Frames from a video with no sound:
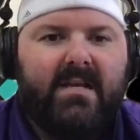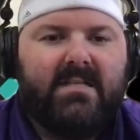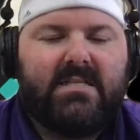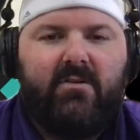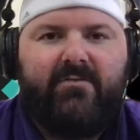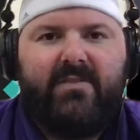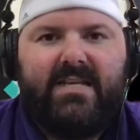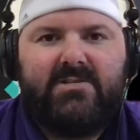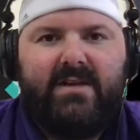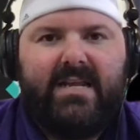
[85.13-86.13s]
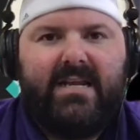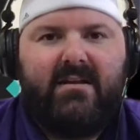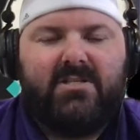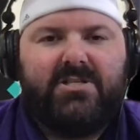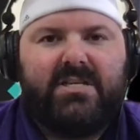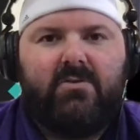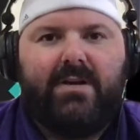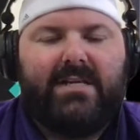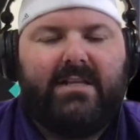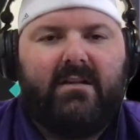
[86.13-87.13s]
So for this right here, it's just a
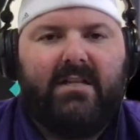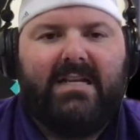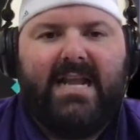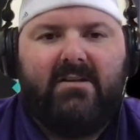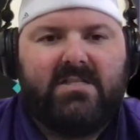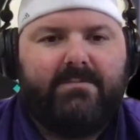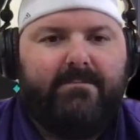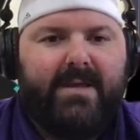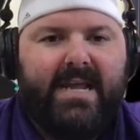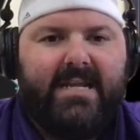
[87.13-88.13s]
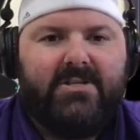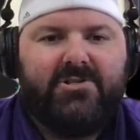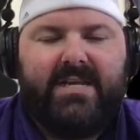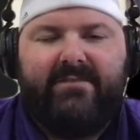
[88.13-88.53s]
quick little announcement page.